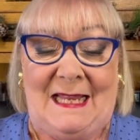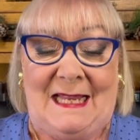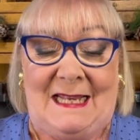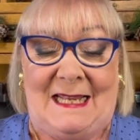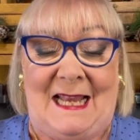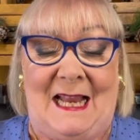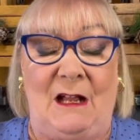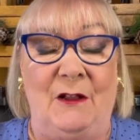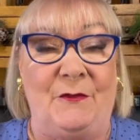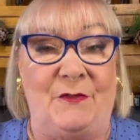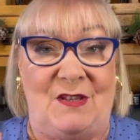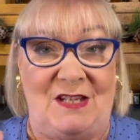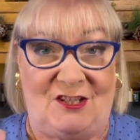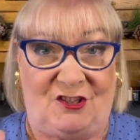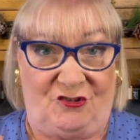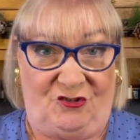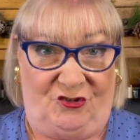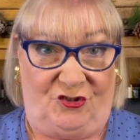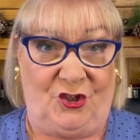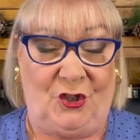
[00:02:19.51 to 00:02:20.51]
Now, this
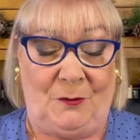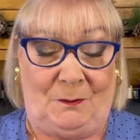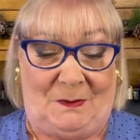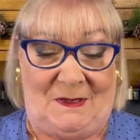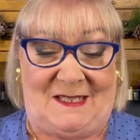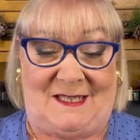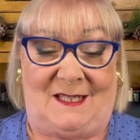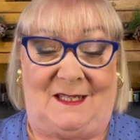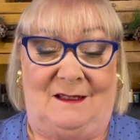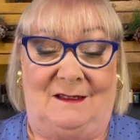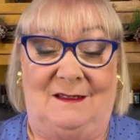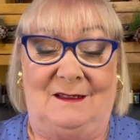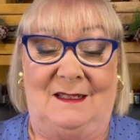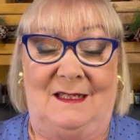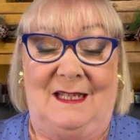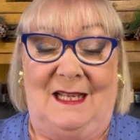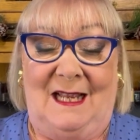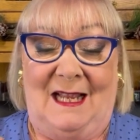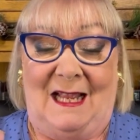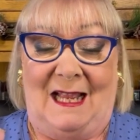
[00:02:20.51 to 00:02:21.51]
Jupiter
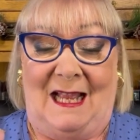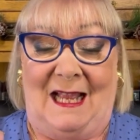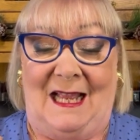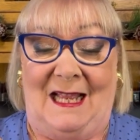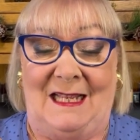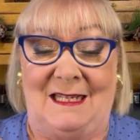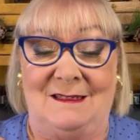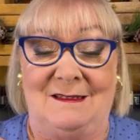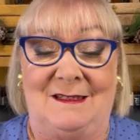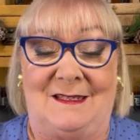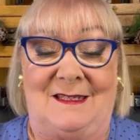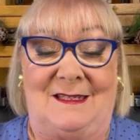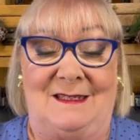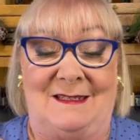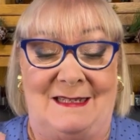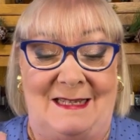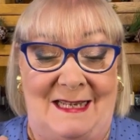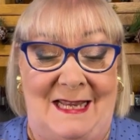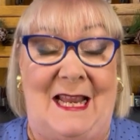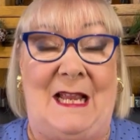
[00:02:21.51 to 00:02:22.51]
and
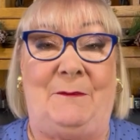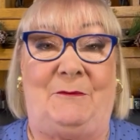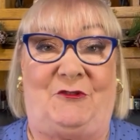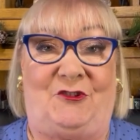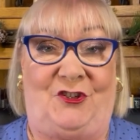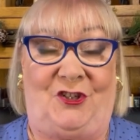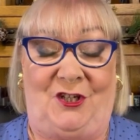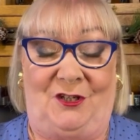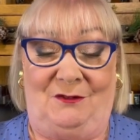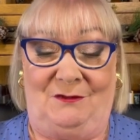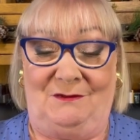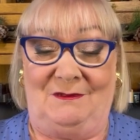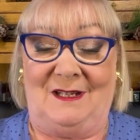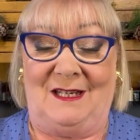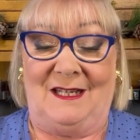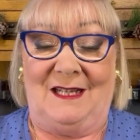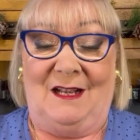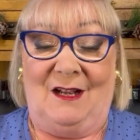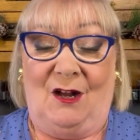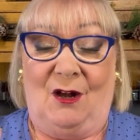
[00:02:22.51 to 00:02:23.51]
Neptune
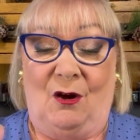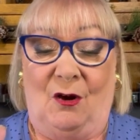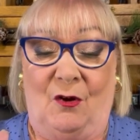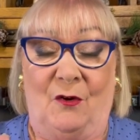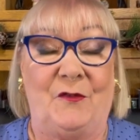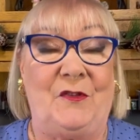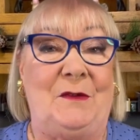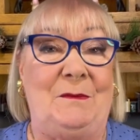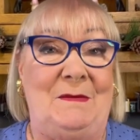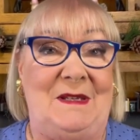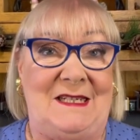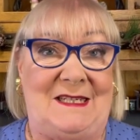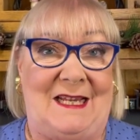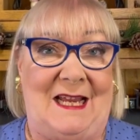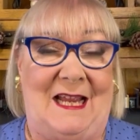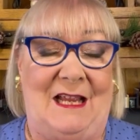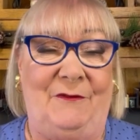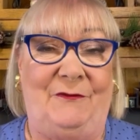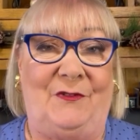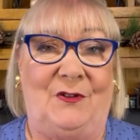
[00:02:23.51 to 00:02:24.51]
on the
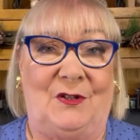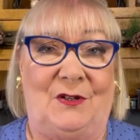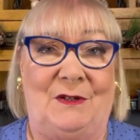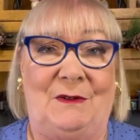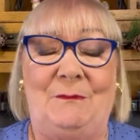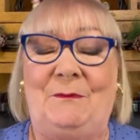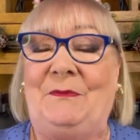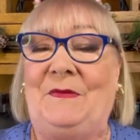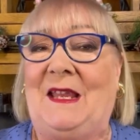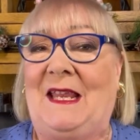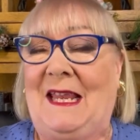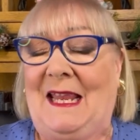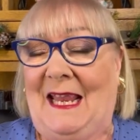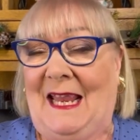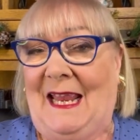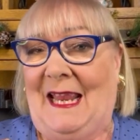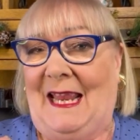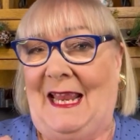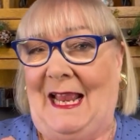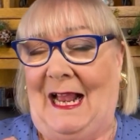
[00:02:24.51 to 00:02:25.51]
midheaven,
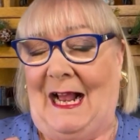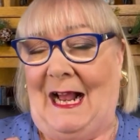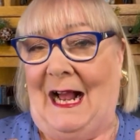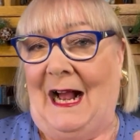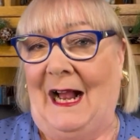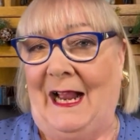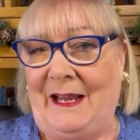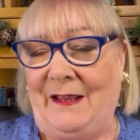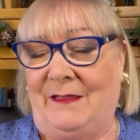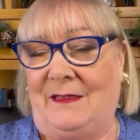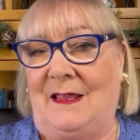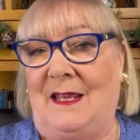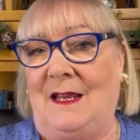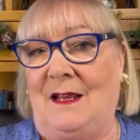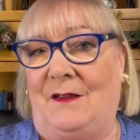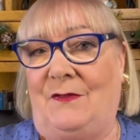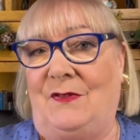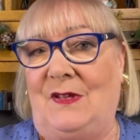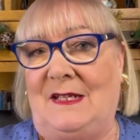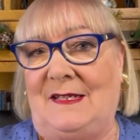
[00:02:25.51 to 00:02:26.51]
I
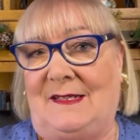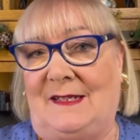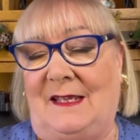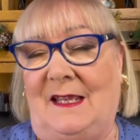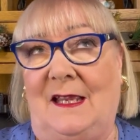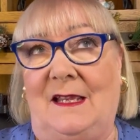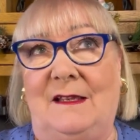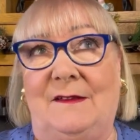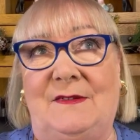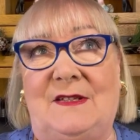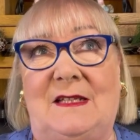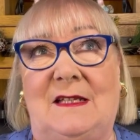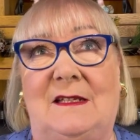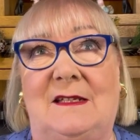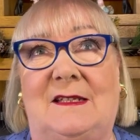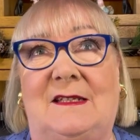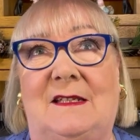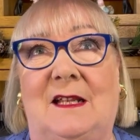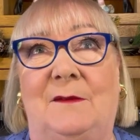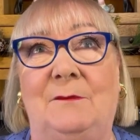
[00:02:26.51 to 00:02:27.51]
think this gives
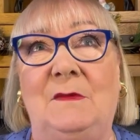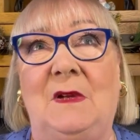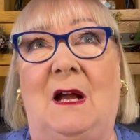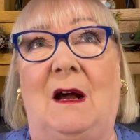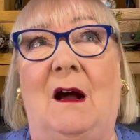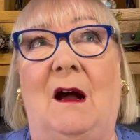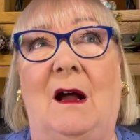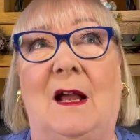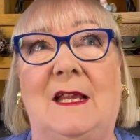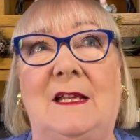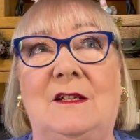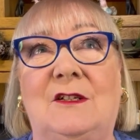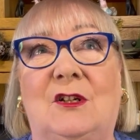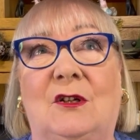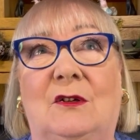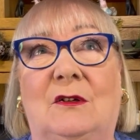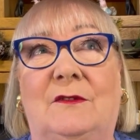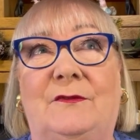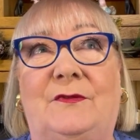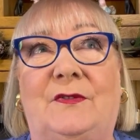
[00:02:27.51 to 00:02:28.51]
some kind
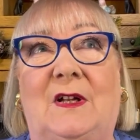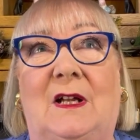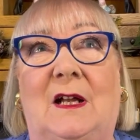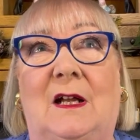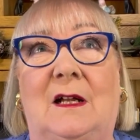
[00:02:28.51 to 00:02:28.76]
of